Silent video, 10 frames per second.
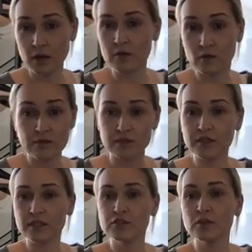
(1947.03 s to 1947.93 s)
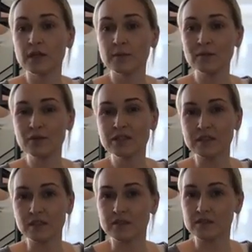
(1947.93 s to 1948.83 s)
well, then you need to join my
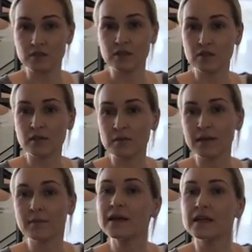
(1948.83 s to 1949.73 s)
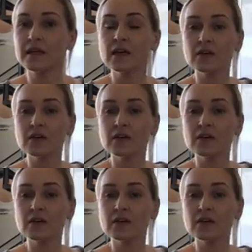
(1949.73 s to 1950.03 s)
business so that you can make money.